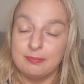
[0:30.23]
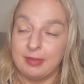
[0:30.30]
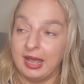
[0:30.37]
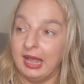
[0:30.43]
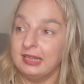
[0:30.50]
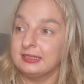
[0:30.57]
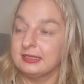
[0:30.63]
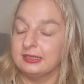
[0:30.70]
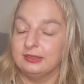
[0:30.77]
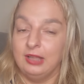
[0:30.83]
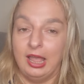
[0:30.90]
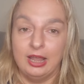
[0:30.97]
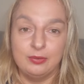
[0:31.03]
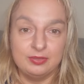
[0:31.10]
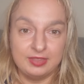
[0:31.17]
but
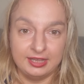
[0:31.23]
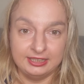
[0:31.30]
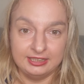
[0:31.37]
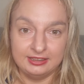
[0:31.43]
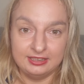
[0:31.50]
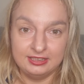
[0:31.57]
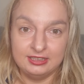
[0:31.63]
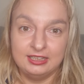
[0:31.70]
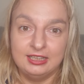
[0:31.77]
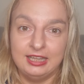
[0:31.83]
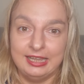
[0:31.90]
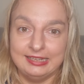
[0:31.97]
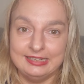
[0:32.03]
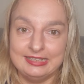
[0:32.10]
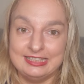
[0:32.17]
like with anything,
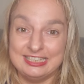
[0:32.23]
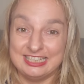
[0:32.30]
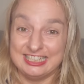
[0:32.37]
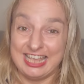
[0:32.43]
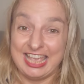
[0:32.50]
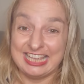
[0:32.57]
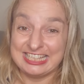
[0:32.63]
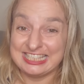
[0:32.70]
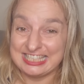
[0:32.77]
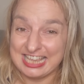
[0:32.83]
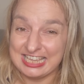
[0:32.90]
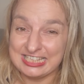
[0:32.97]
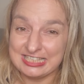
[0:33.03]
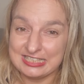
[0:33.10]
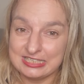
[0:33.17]
anything in
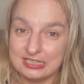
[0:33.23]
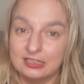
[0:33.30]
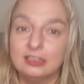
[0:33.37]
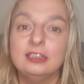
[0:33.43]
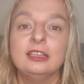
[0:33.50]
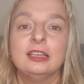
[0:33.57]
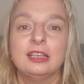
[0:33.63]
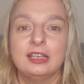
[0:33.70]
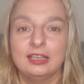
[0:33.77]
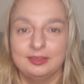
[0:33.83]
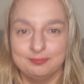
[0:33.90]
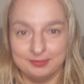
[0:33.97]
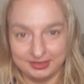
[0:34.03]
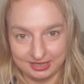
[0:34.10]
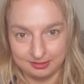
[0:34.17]
excess
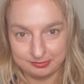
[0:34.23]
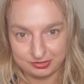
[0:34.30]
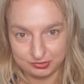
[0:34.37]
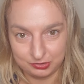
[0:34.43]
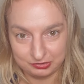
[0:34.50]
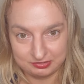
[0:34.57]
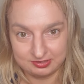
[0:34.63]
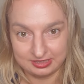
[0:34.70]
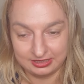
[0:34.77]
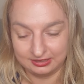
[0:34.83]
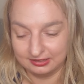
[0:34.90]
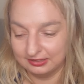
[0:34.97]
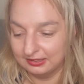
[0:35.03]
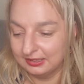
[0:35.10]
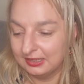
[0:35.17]
becomes
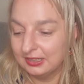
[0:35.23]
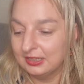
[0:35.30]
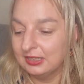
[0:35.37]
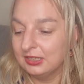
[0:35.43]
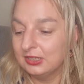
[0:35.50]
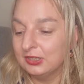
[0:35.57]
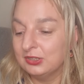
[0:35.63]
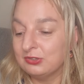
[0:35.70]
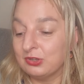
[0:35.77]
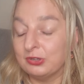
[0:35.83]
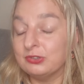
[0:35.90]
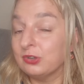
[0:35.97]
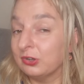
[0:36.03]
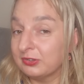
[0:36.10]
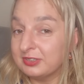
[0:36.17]
toxic.
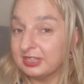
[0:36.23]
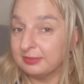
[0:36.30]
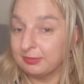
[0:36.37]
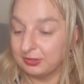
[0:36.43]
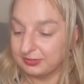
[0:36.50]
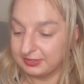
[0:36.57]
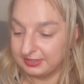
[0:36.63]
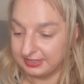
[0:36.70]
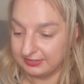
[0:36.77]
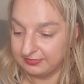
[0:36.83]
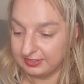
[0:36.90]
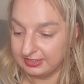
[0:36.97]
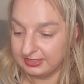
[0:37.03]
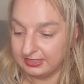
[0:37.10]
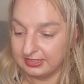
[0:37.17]
So toxic
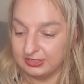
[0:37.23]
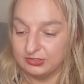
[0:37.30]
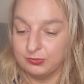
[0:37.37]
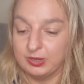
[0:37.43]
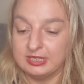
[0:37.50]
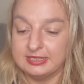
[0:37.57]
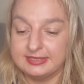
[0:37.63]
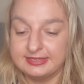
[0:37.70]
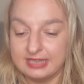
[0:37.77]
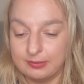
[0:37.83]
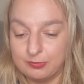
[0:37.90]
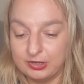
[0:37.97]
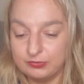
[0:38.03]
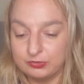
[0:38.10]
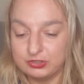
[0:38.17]
positivity is when
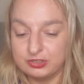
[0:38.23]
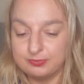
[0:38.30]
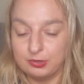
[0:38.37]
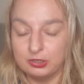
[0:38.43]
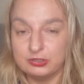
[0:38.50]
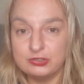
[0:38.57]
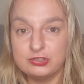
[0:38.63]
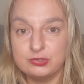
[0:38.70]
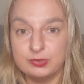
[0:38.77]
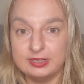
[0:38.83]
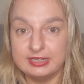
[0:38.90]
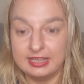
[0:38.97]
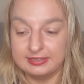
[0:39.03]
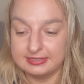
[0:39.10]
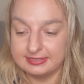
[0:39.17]
someone responds to
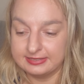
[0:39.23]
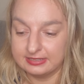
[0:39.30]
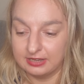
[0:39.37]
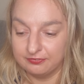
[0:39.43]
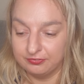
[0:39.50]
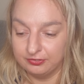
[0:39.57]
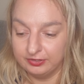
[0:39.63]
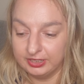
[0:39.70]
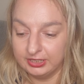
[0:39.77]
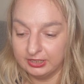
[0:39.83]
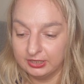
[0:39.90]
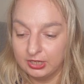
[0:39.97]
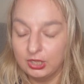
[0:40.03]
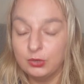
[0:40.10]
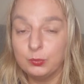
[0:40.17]
another's suffering
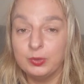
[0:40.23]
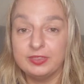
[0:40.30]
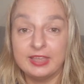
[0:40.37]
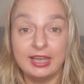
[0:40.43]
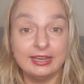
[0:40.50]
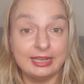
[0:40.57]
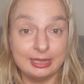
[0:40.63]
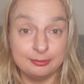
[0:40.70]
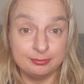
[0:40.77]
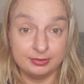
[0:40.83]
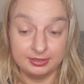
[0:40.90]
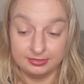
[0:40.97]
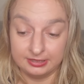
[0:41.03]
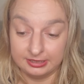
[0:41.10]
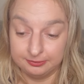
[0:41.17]
without
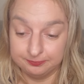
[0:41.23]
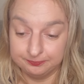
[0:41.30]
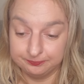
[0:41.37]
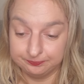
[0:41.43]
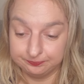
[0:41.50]
empathy.